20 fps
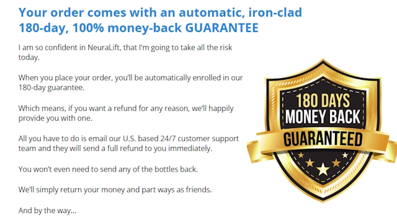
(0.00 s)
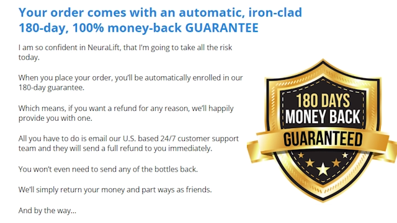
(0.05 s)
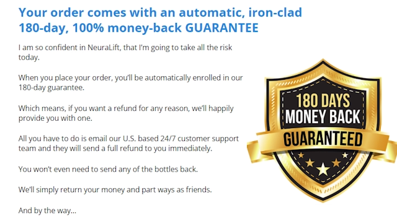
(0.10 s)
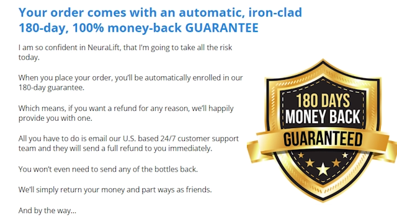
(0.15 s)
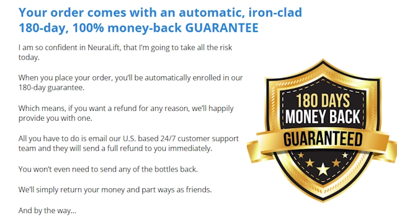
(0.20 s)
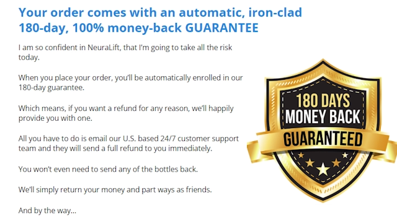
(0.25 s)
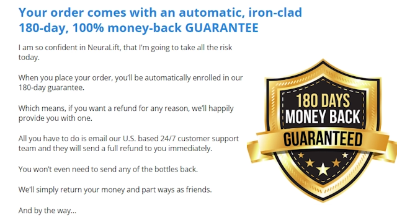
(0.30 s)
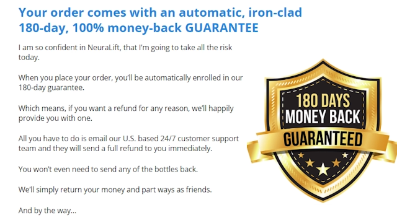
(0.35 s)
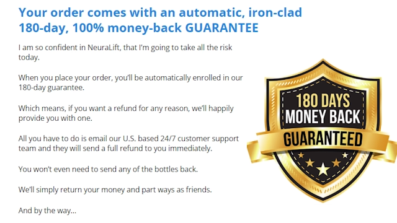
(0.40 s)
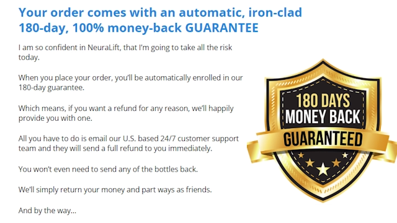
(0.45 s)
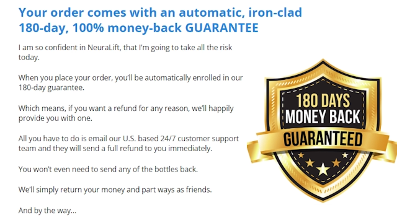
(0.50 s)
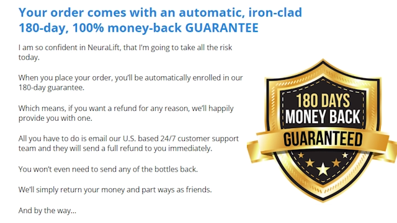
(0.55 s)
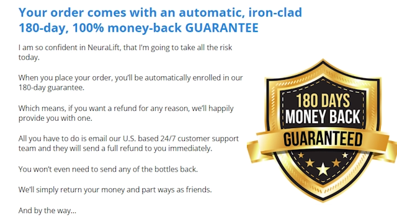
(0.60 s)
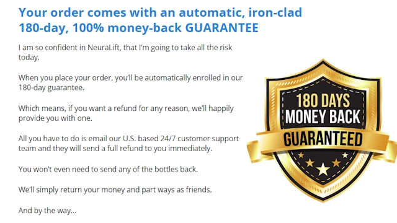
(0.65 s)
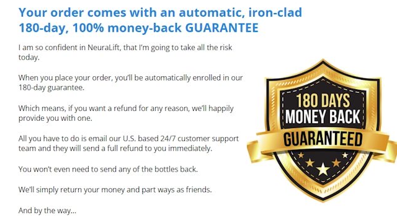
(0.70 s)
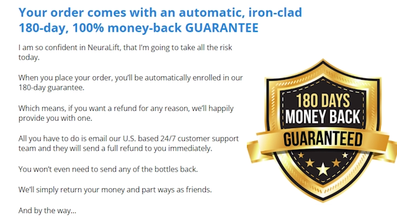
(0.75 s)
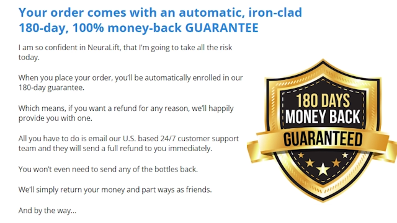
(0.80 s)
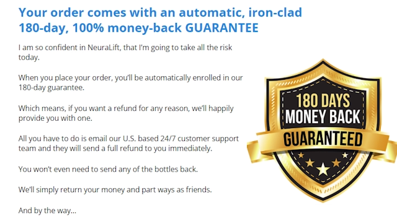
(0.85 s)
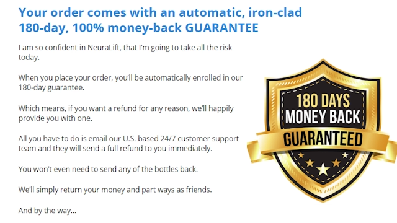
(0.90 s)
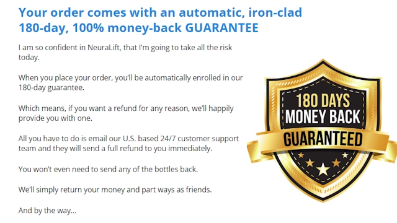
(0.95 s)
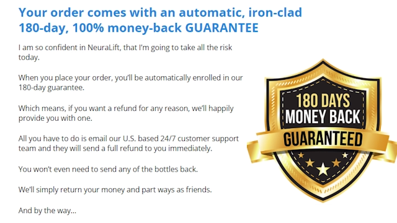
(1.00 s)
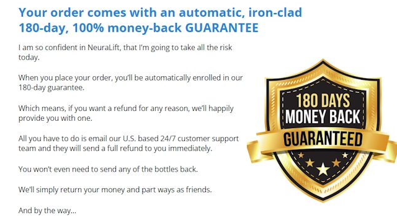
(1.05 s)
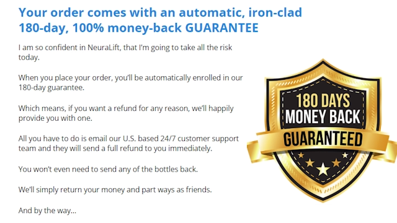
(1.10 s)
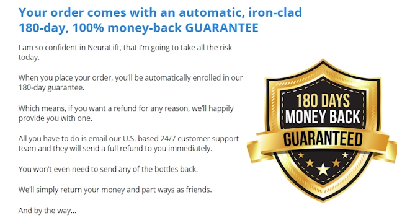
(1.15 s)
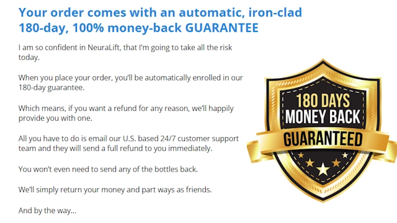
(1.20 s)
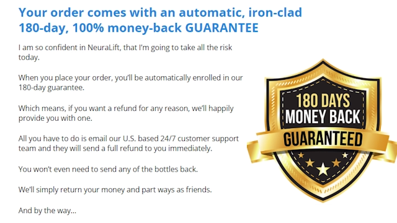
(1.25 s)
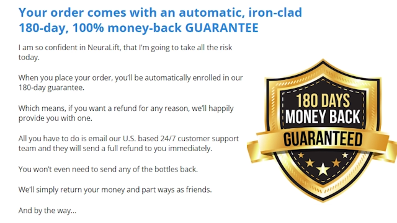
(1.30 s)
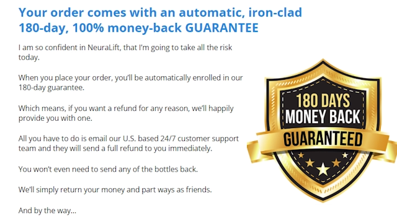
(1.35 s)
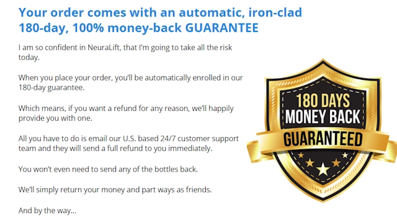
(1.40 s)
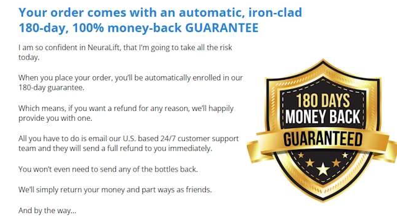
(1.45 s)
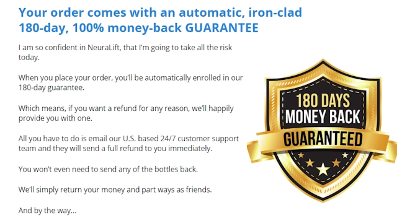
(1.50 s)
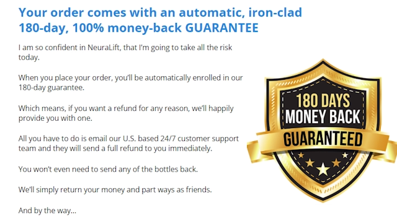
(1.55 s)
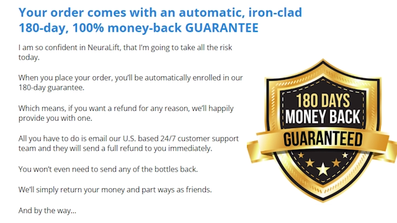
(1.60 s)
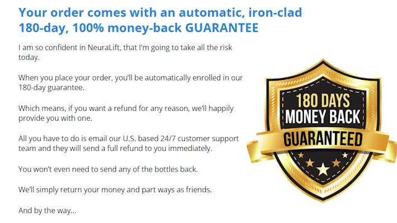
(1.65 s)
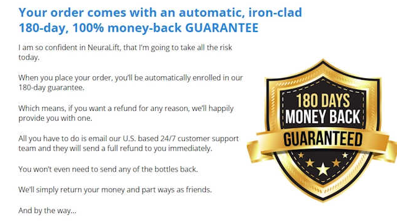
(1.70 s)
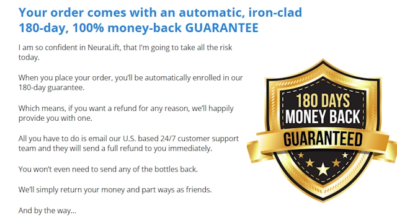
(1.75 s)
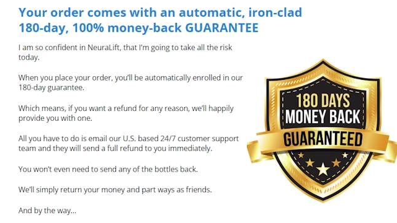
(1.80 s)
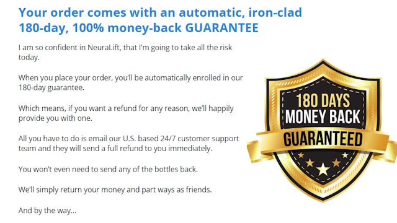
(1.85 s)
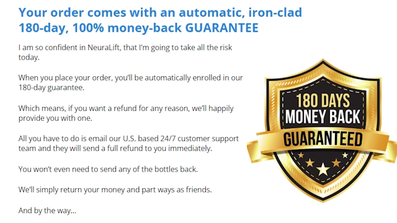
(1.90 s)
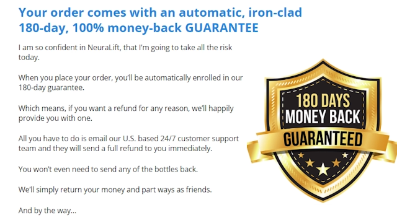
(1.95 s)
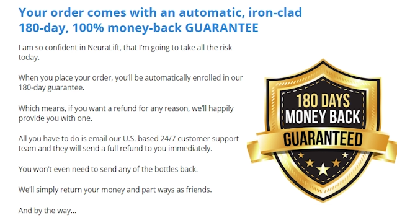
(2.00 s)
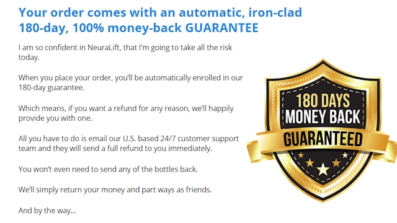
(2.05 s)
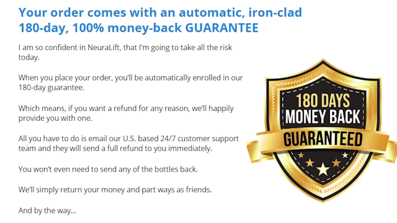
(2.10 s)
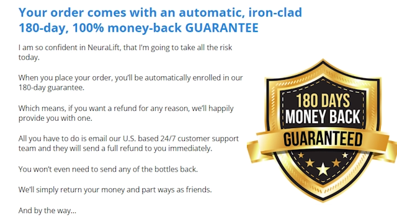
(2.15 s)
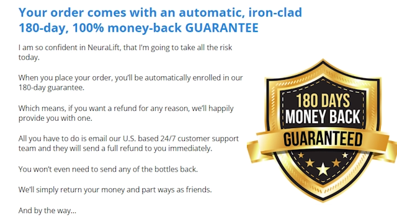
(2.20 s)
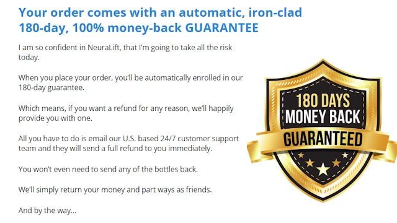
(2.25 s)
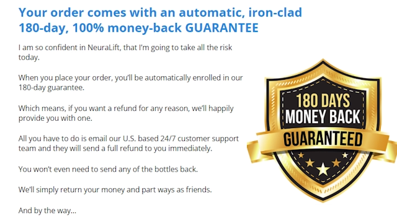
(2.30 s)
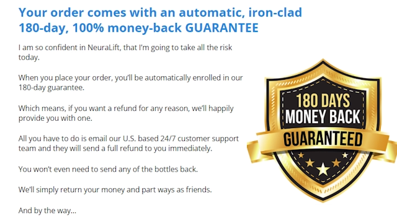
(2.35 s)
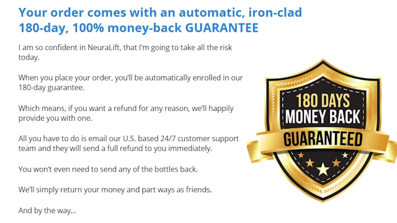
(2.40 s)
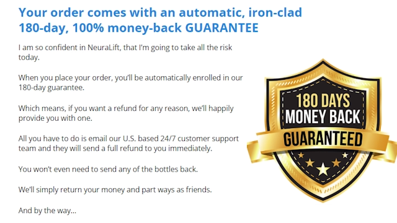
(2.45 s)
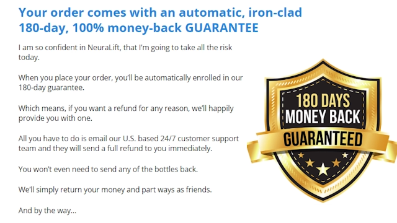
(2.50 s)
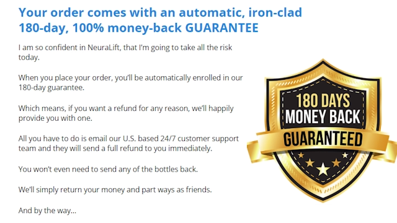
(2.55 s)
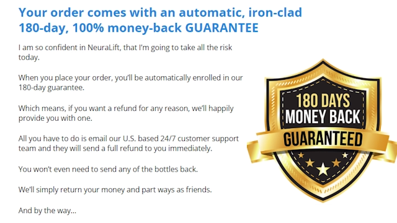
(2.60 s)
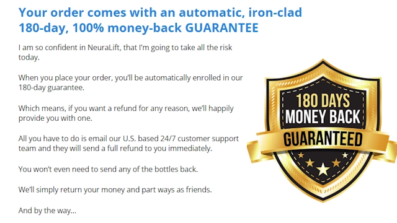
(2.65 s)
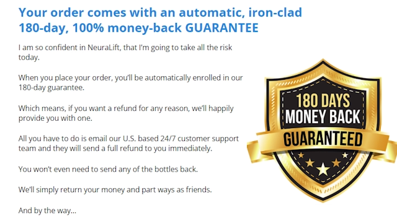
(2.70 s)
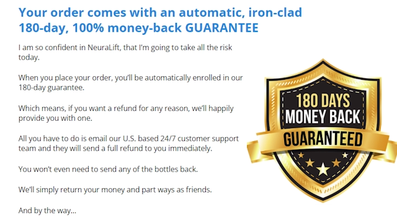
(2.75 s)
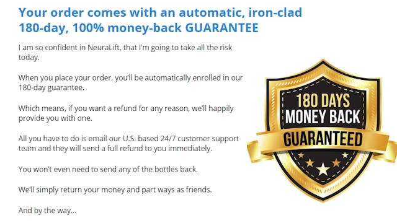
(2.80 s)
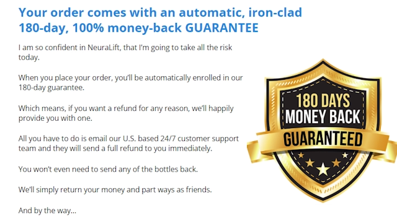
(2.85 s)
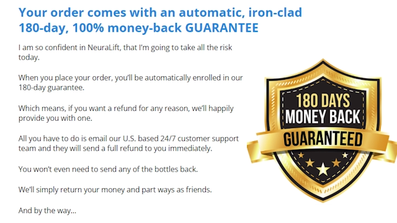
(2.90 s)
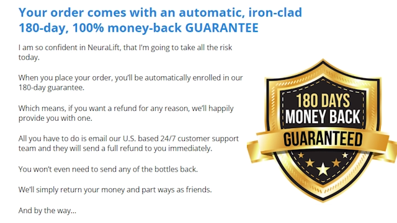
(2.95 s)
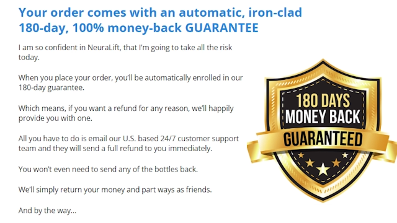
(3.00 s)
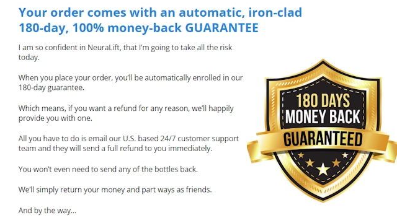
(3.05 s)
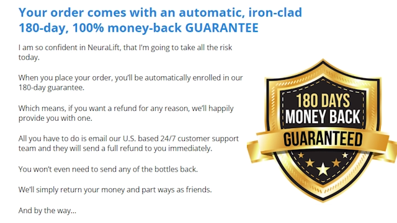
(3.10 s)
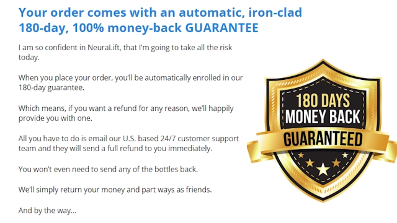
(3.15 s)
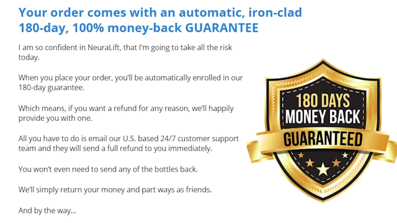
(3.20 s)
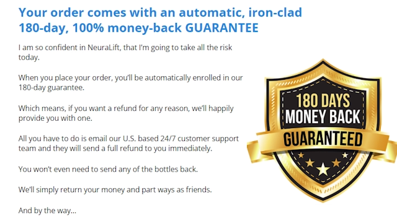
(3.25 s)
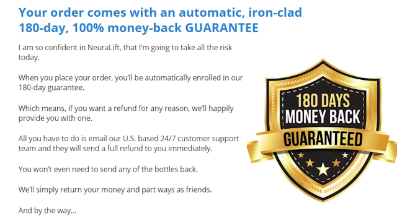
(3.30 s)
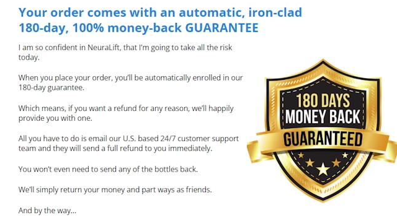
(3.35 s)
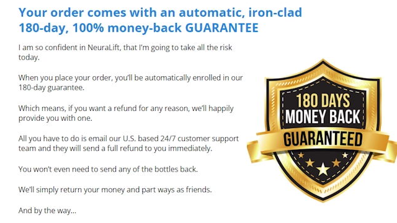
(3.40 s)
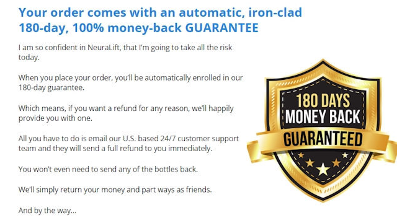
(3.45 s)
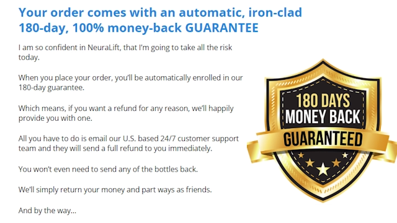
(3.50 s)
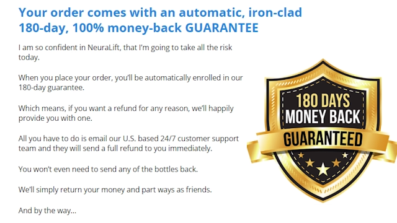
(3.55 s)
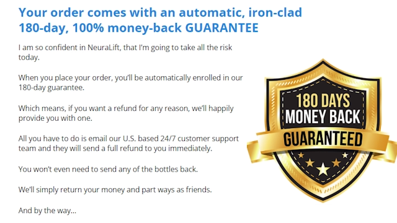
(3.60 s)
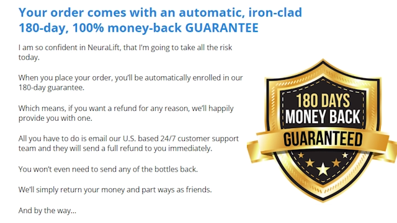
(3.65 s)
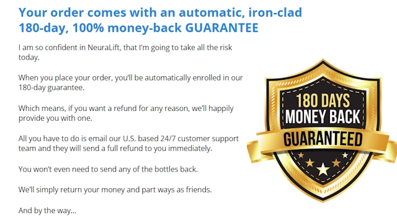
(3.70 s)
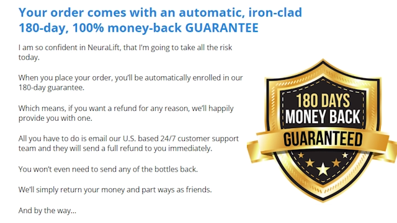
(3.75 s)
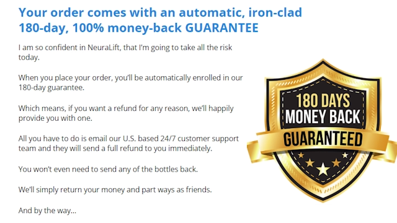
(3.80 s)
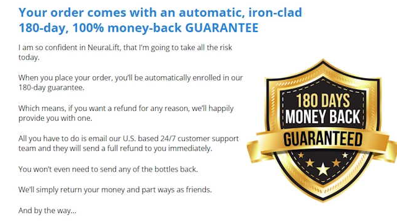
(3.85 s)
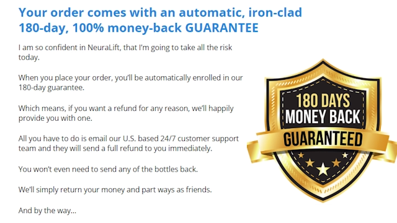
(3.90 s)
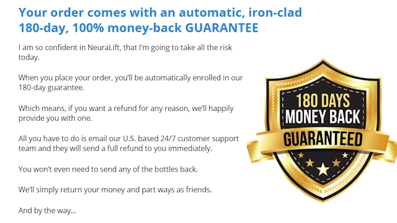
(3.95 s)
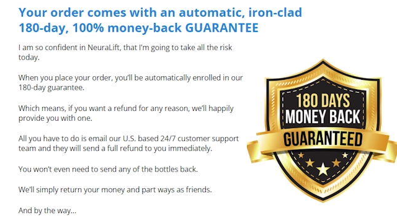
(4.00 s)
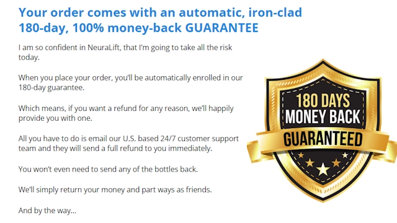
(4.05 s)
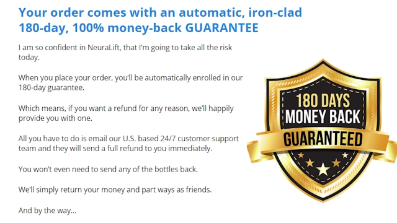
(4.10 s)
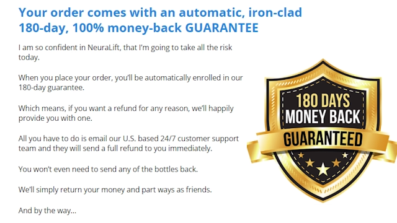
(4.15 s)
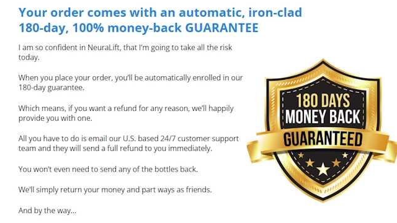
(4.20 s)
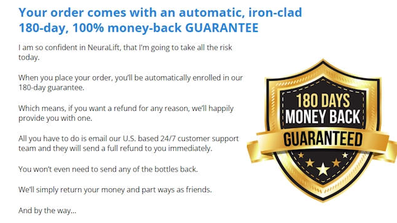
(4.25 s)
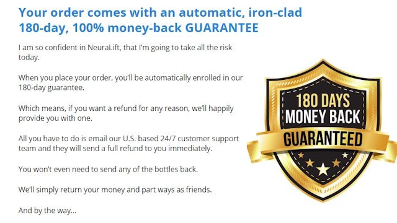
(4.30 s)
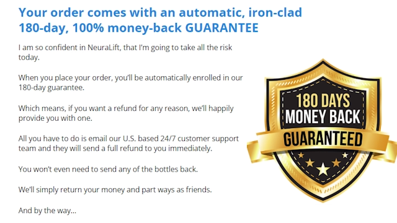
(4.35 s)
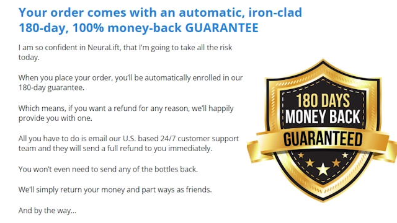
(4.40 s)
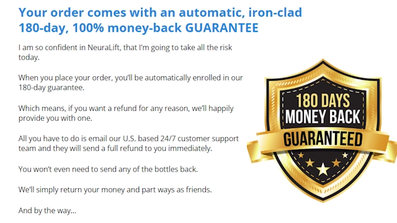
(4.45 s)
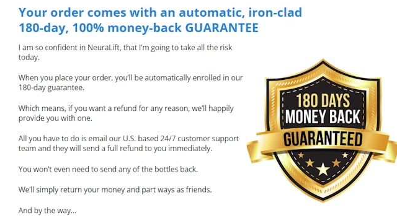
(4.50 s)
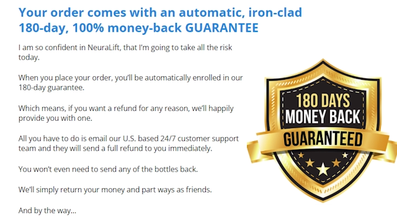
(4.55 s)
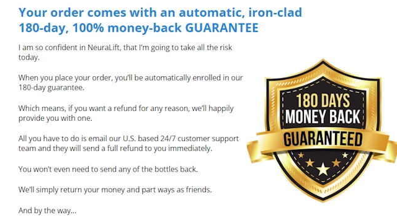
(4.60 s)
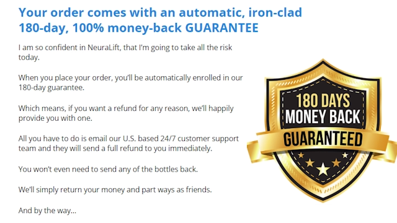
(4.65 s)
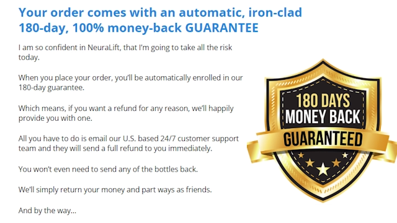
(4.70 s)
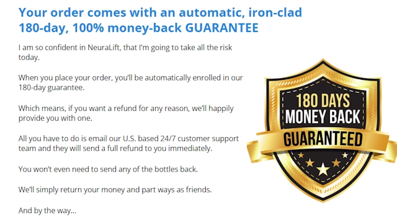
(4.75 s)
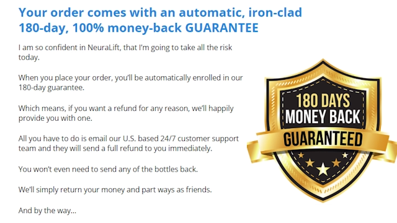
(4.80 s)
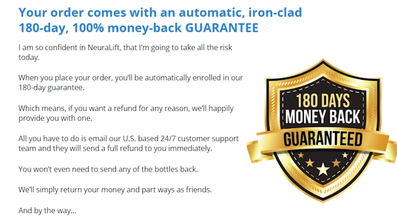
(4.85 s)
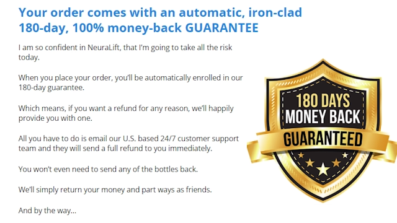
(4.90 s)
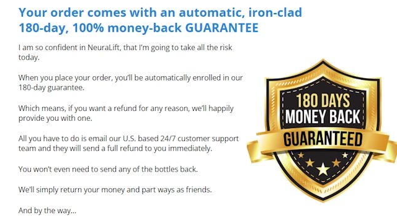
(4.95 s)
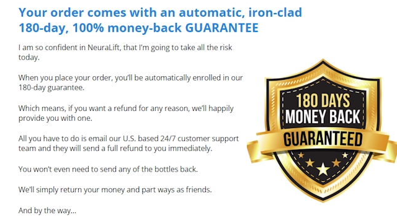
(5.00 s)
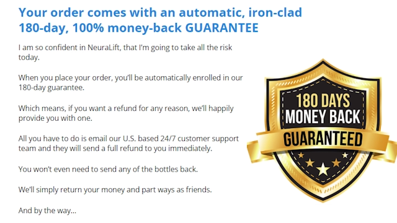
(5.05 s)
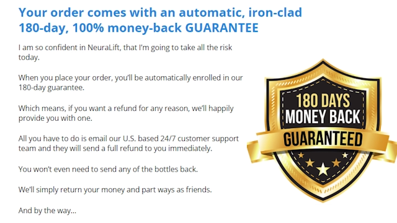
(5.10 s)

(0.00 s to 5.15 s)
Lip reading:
No face is visible, so there are no lips to read.